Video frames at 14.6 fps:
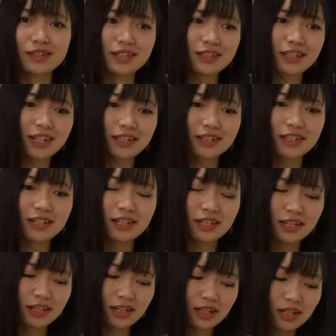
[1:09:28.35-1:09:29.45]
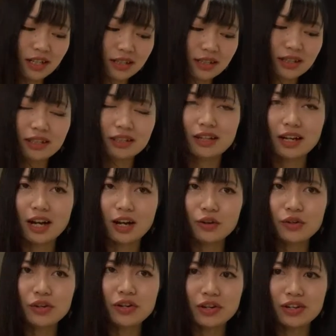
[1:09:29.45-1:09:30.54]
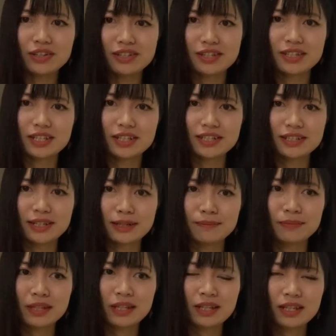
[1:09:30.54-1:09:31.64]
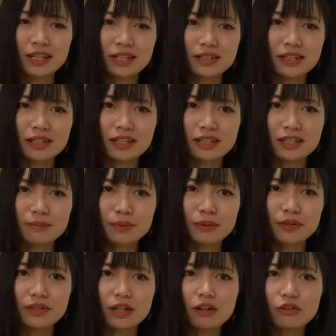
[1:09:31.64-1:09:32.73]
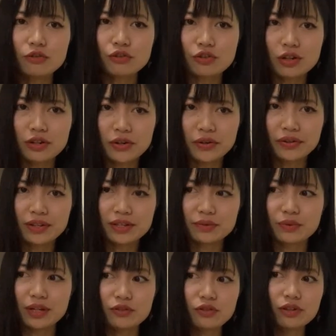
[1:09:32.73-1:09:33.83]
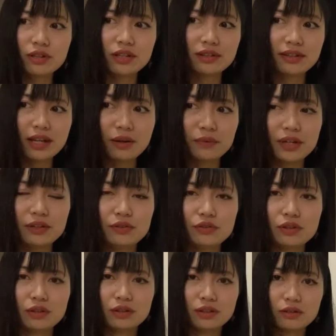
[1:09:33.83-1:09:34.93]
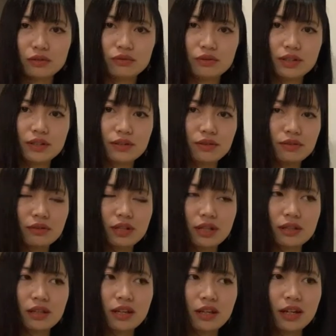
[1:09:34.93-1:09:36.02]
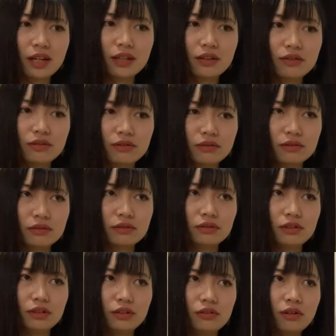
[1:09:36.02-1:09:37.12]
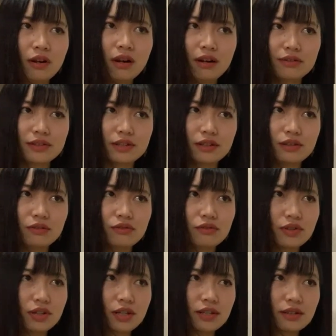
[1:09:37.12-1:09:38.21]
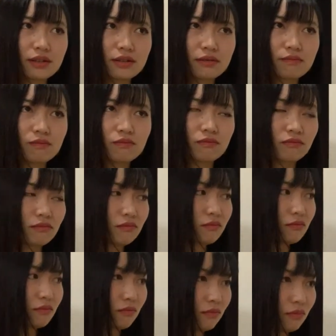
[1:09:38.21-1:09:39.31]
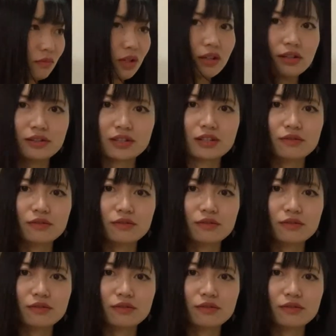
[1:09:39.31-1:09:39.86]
Sometimes how you learn is the same. Sometimes the people say, you should learn this way, you should learn that way, you should do this, do that. And then you lost. You just lost.